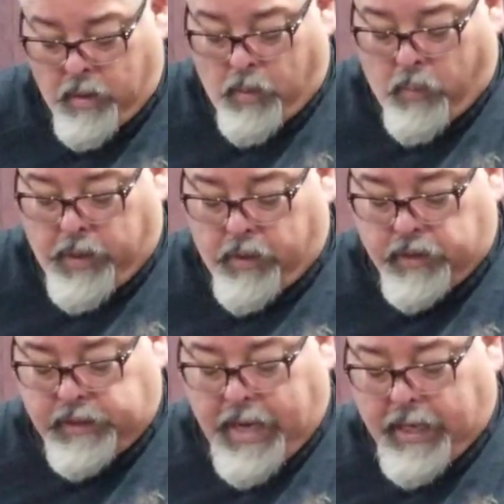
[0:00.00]
When you're
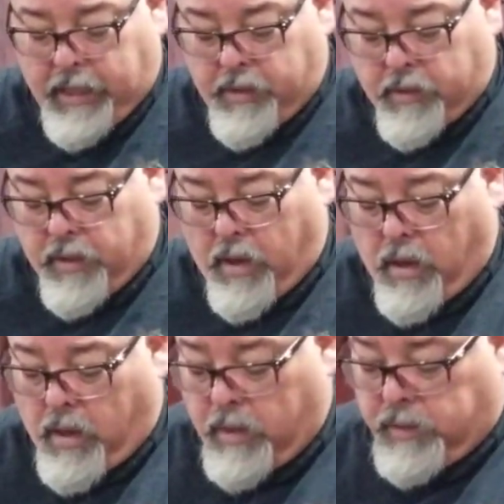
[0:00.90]
stacking your
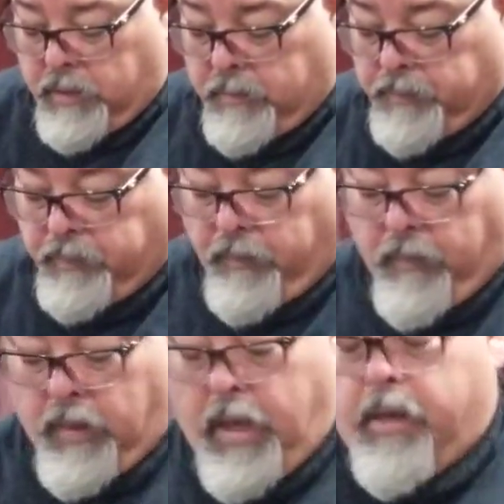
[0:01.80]
dogs
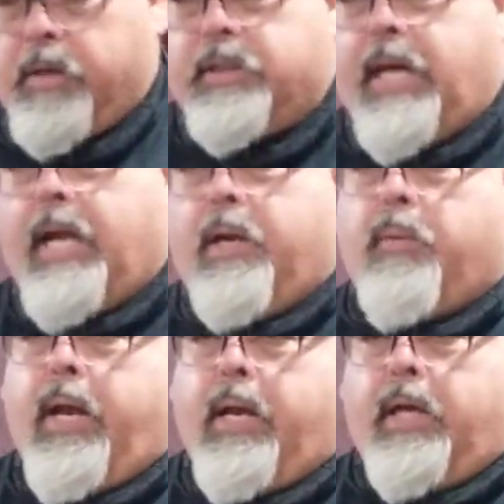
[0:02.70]
and you're standing
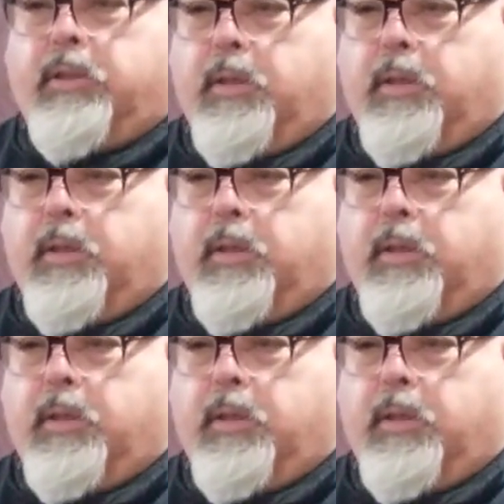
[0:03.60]
right next to